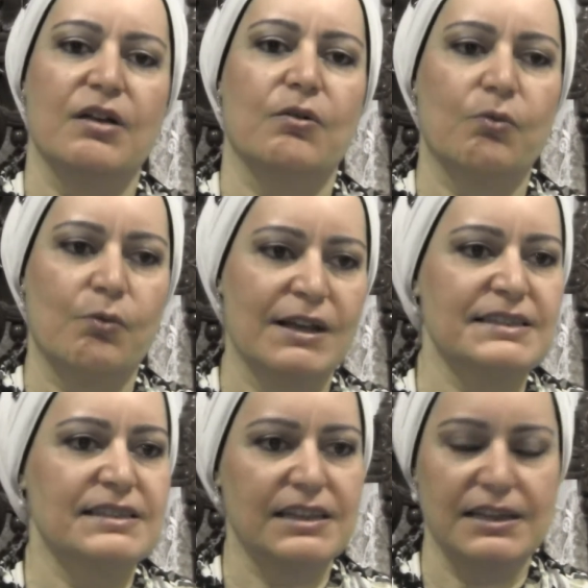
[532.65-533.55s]

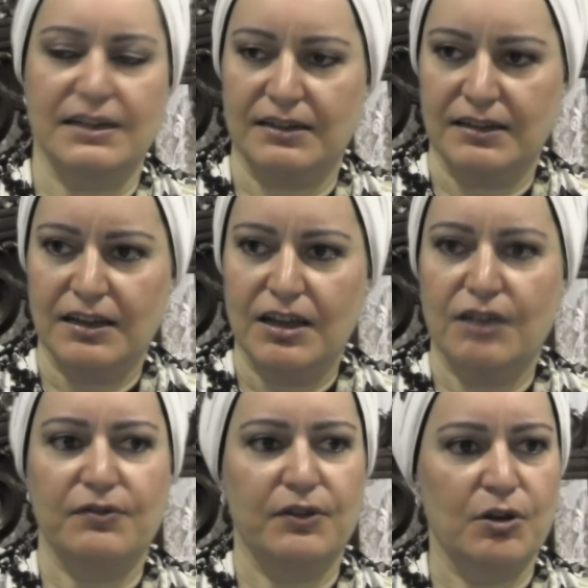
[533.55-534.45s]
once a year
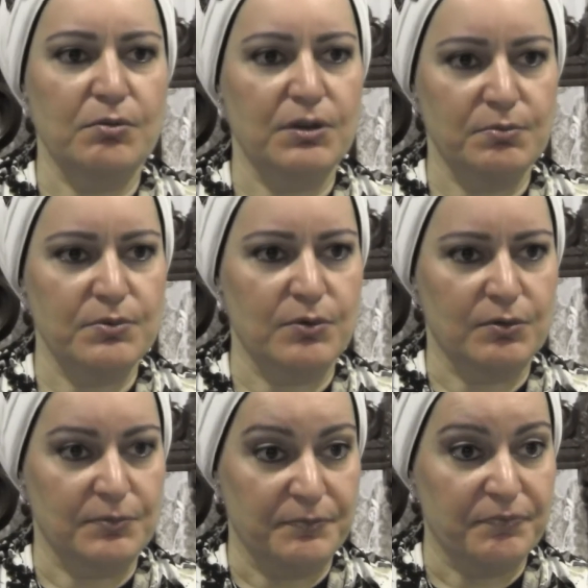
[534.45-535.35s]
for Yom Kippur,
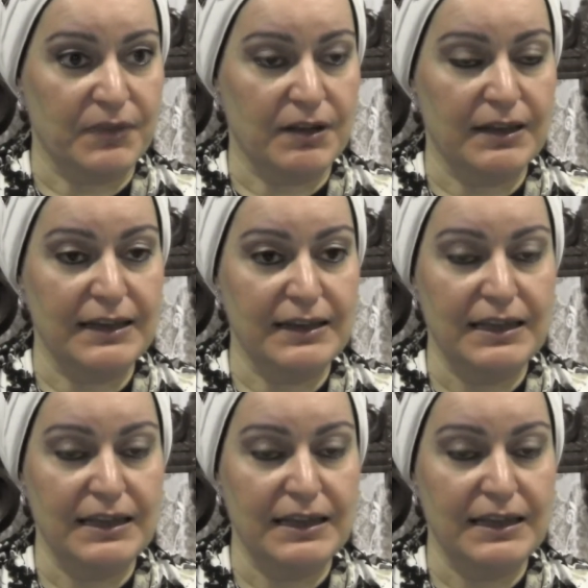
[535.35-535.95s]
okay,